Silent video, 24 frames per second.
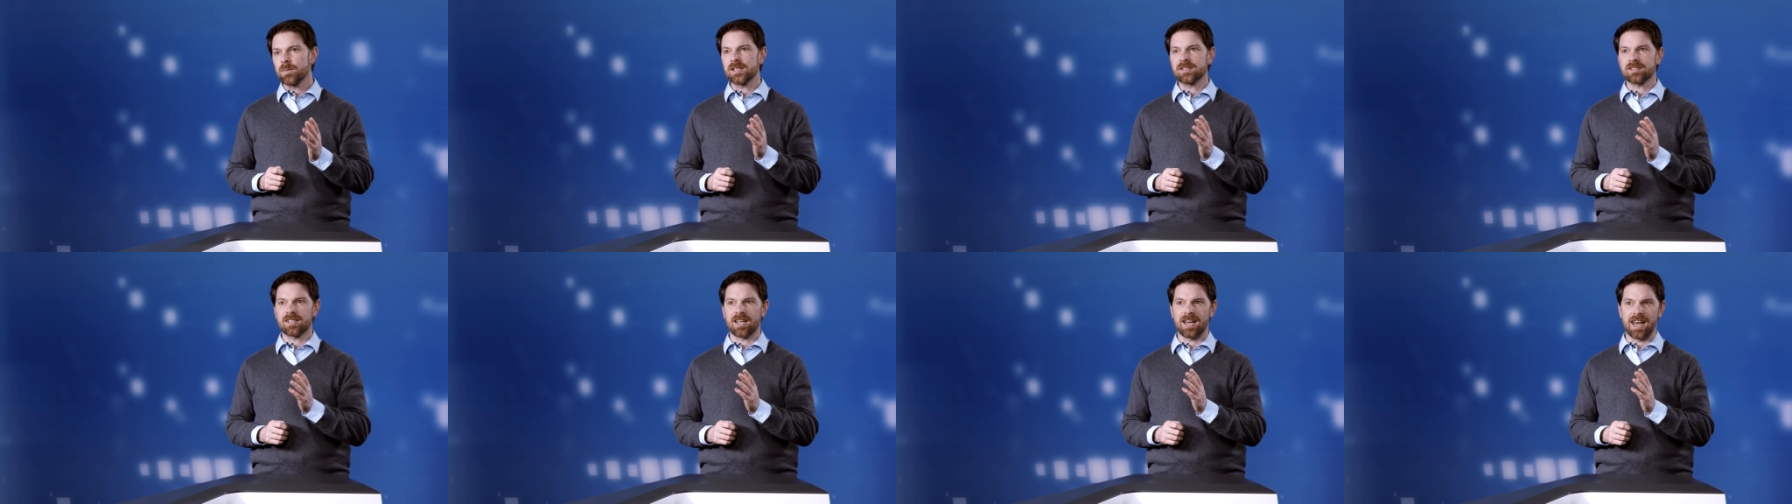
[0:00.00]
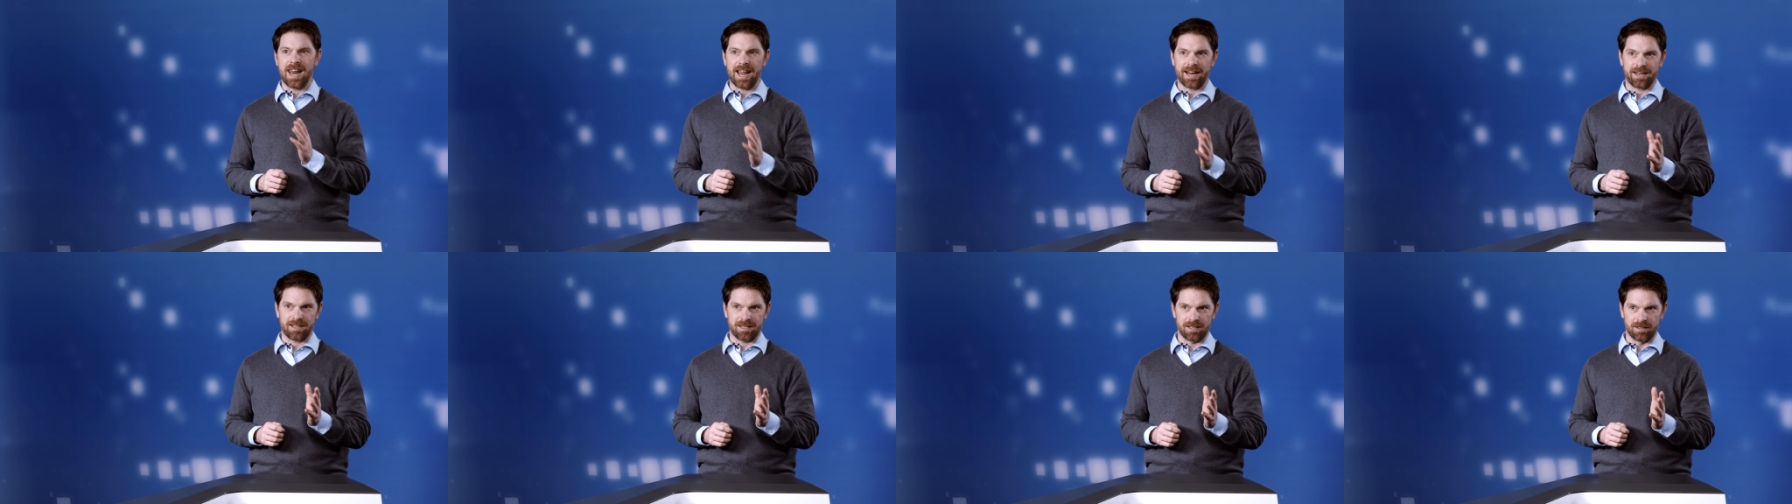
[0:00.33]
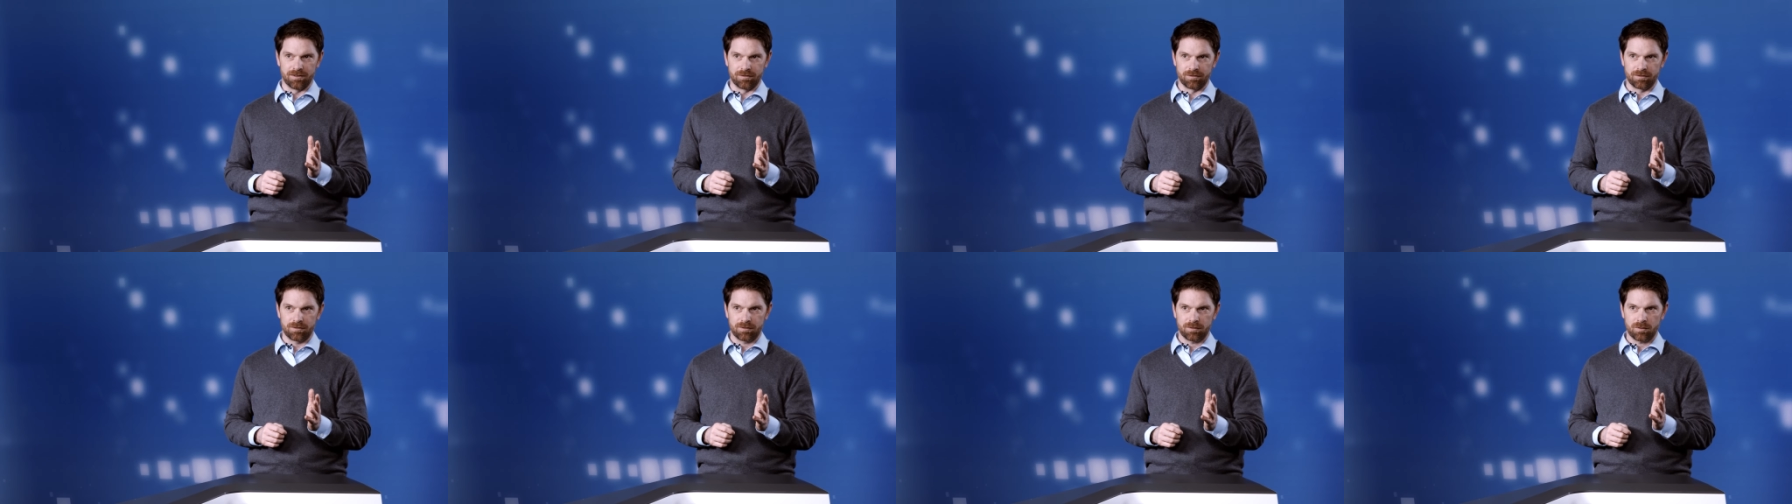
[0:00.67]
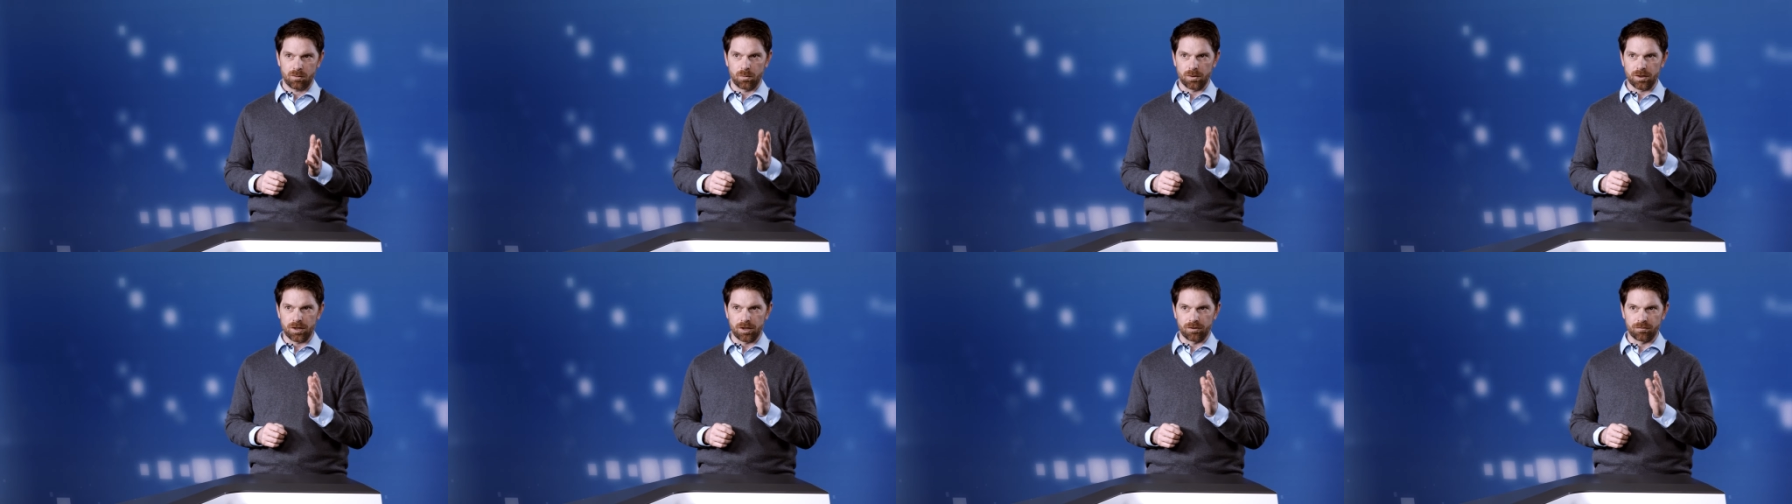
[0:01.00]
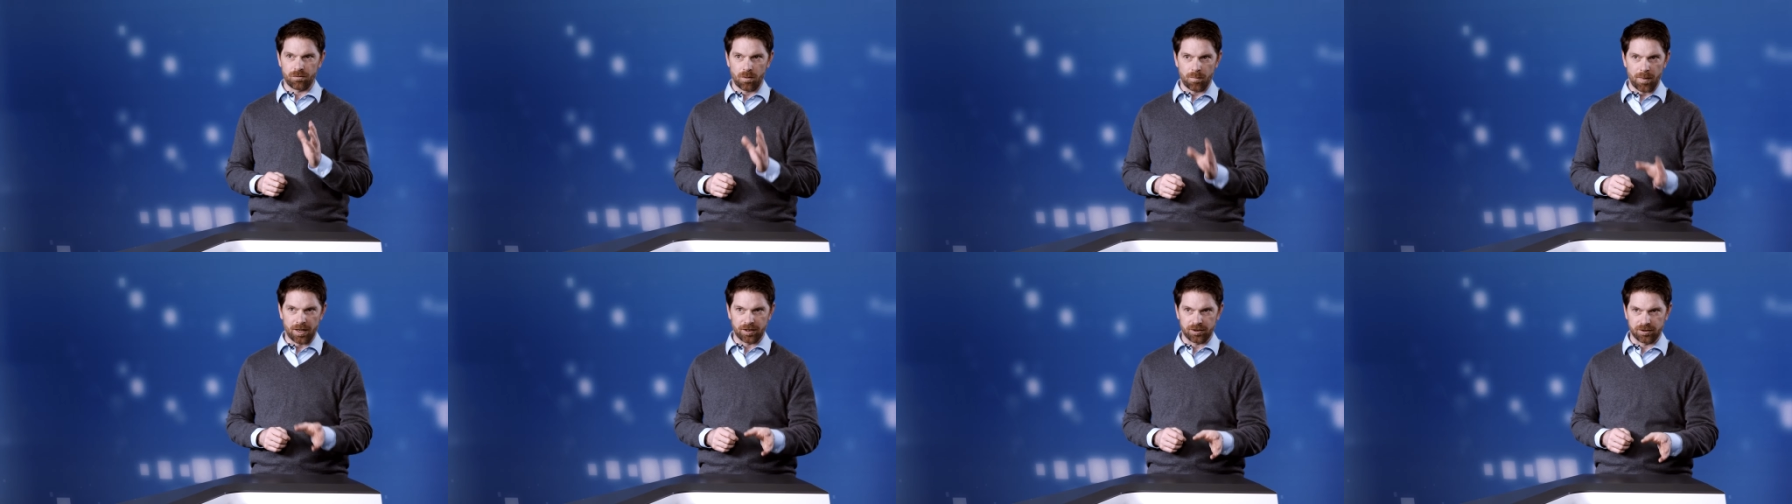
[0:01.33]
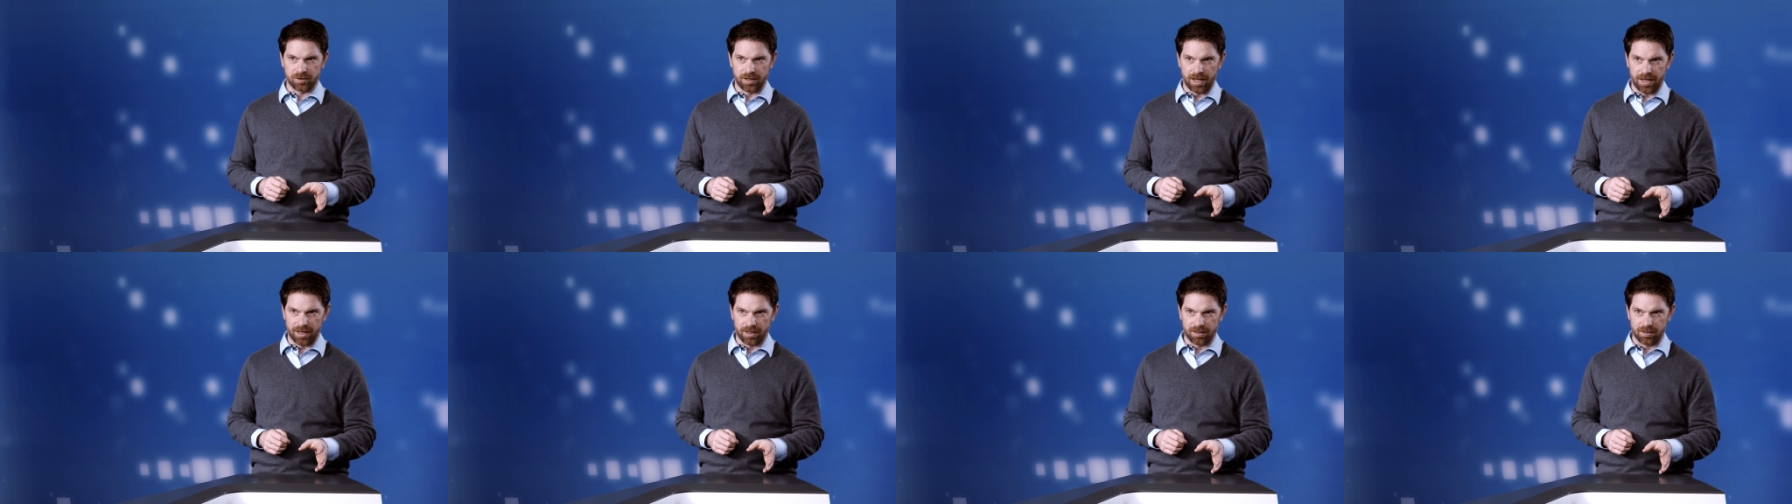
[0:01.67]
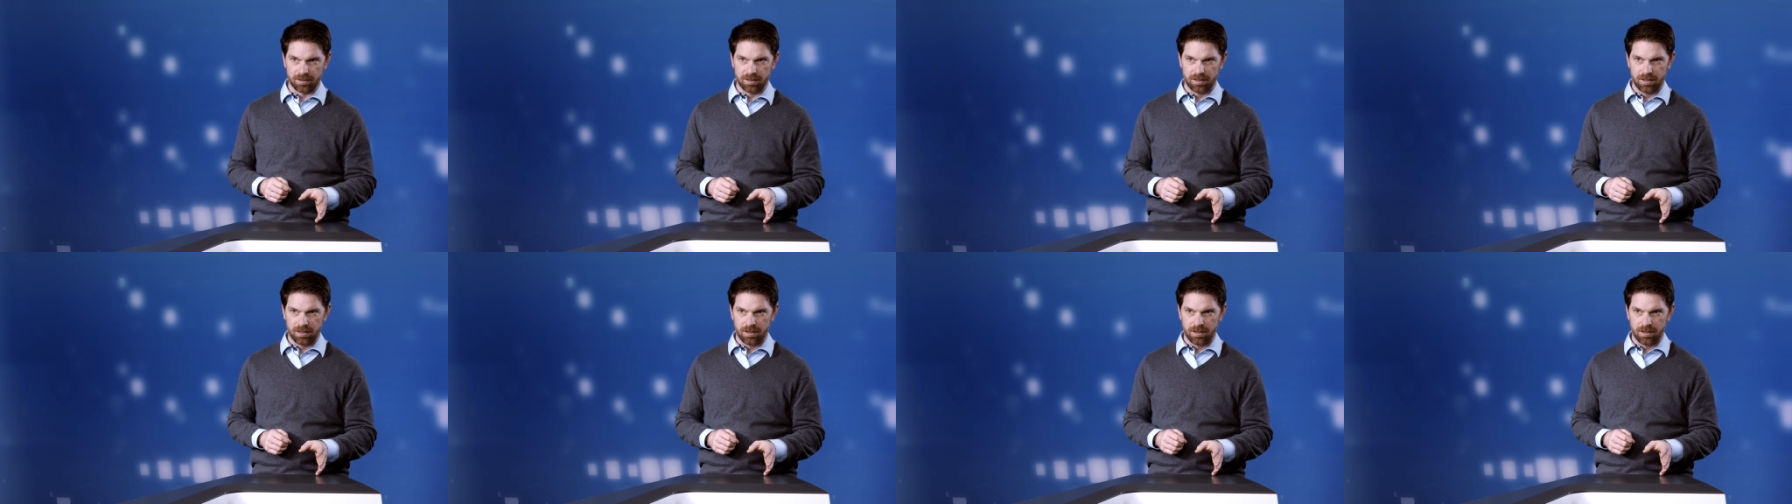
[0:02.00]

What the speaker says: selective with the information diet.